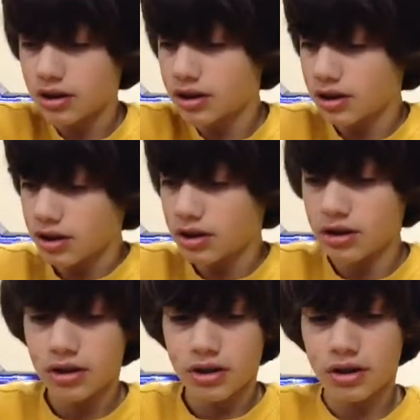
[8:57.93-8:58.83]

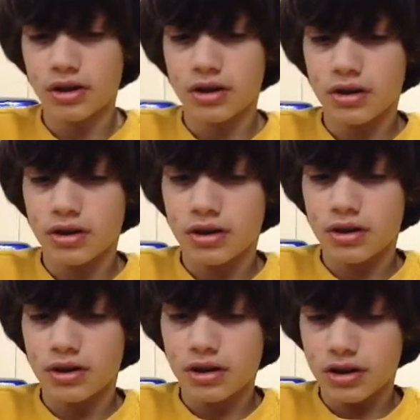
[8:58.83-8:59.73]

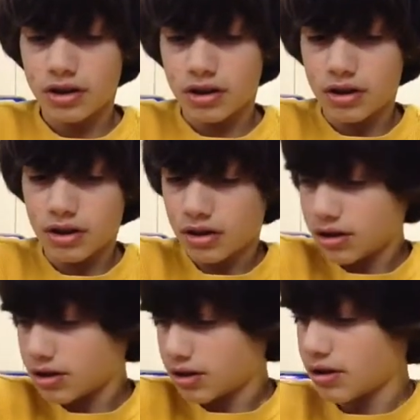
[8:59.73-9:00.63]

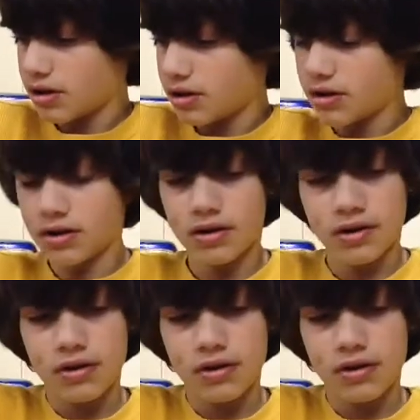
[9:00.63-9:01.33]
No one is speaking in this clip.